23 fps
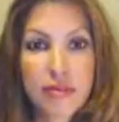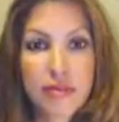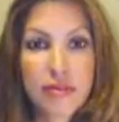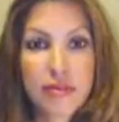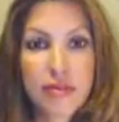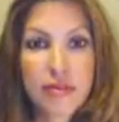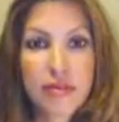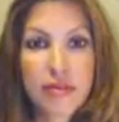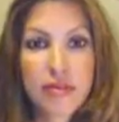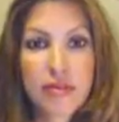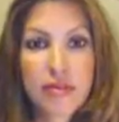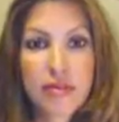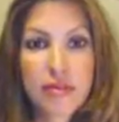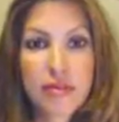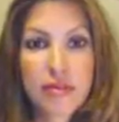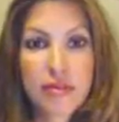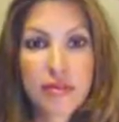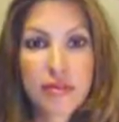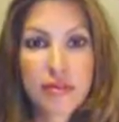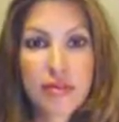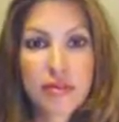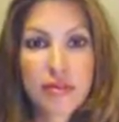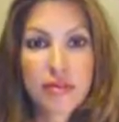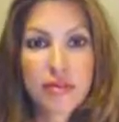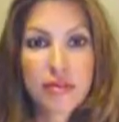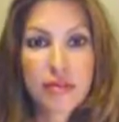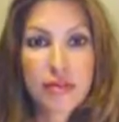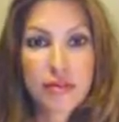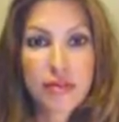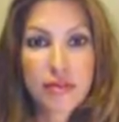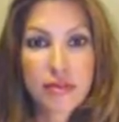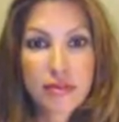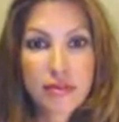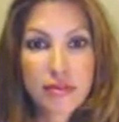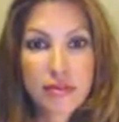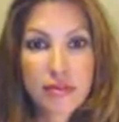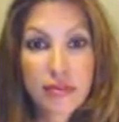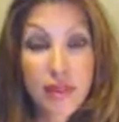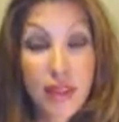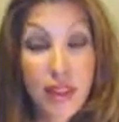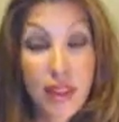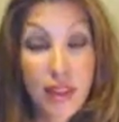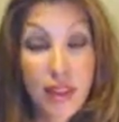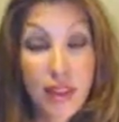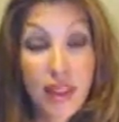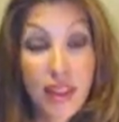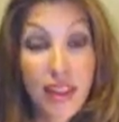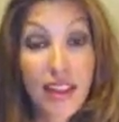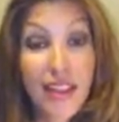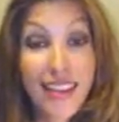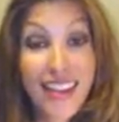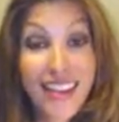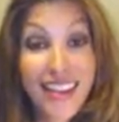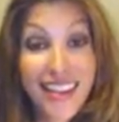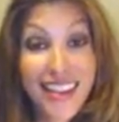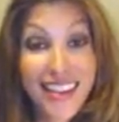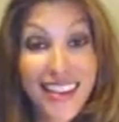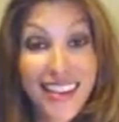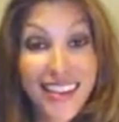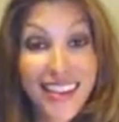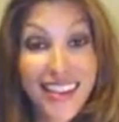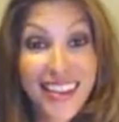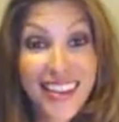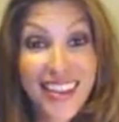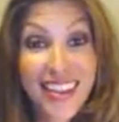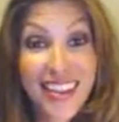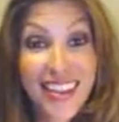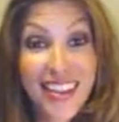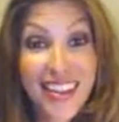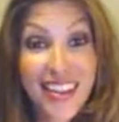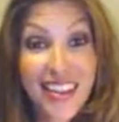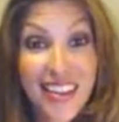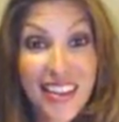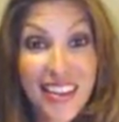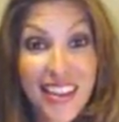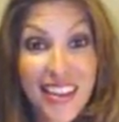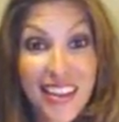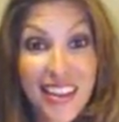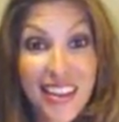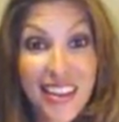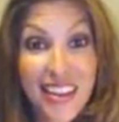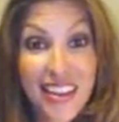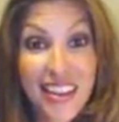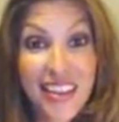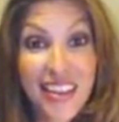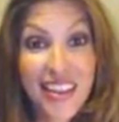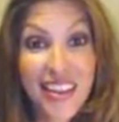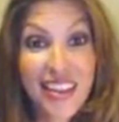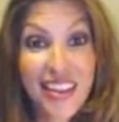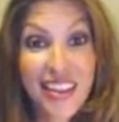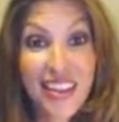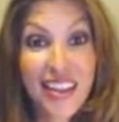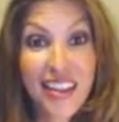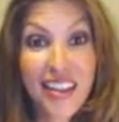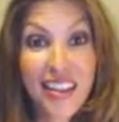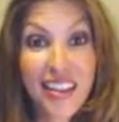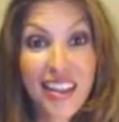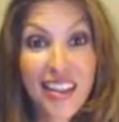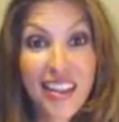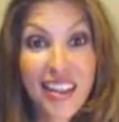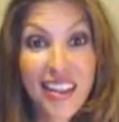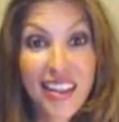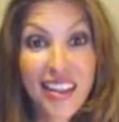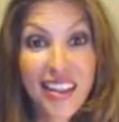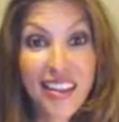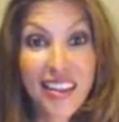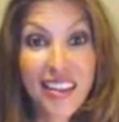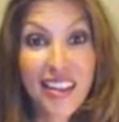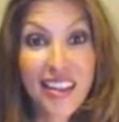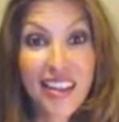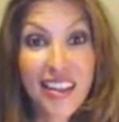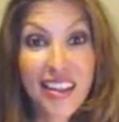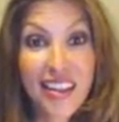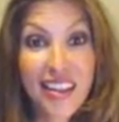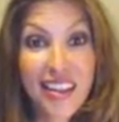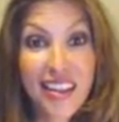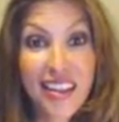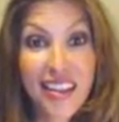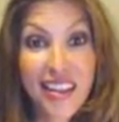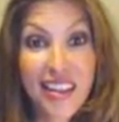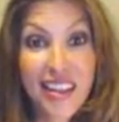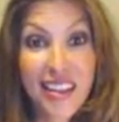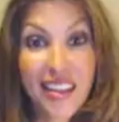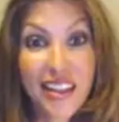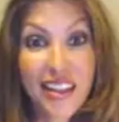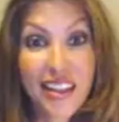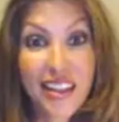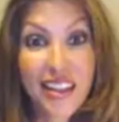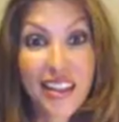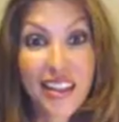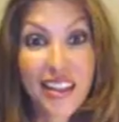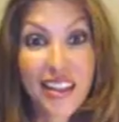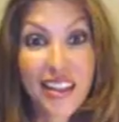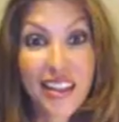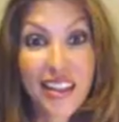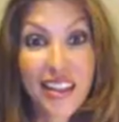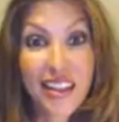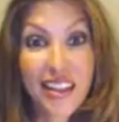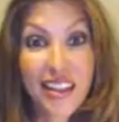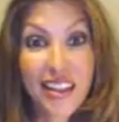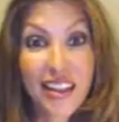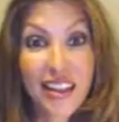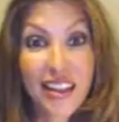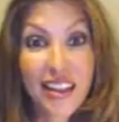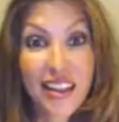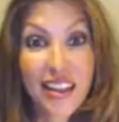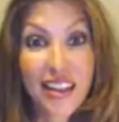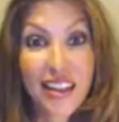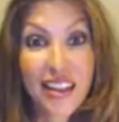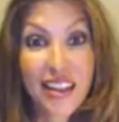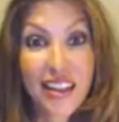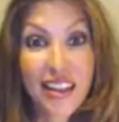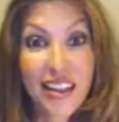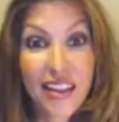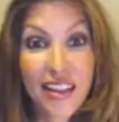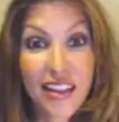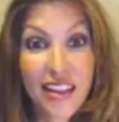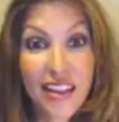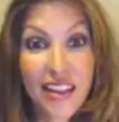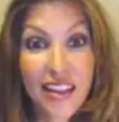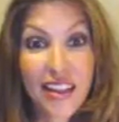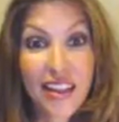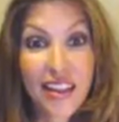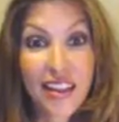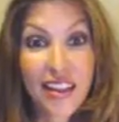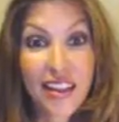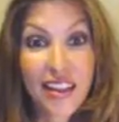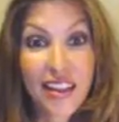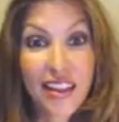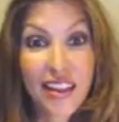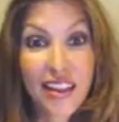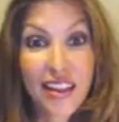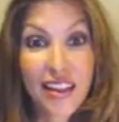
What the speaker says: No words are spoken by the person on screen.